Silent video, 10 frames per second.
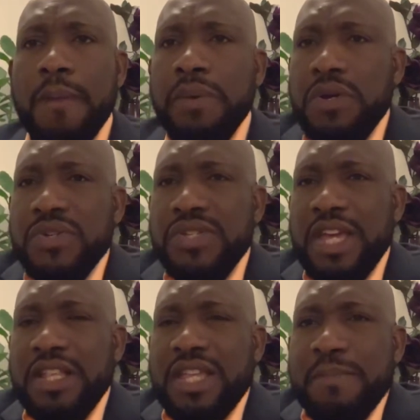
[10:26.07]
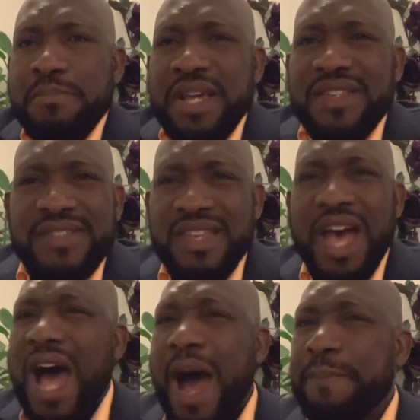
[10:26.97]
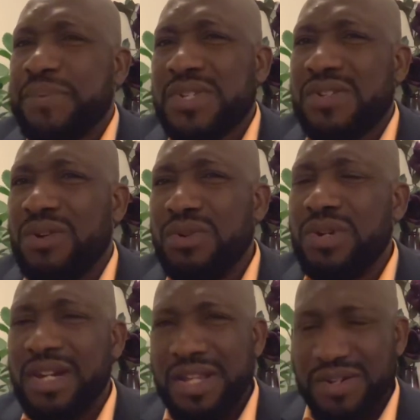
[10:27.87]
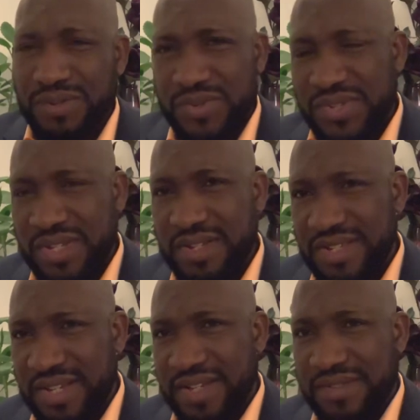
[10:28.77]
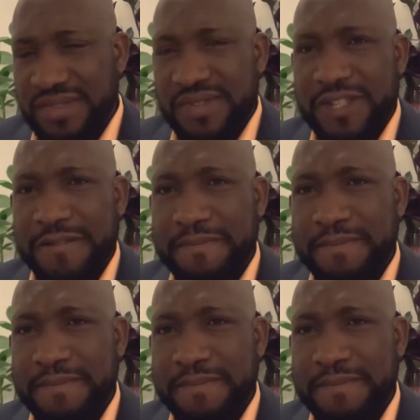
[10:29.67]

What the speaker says: Because it makes absolutely no sense.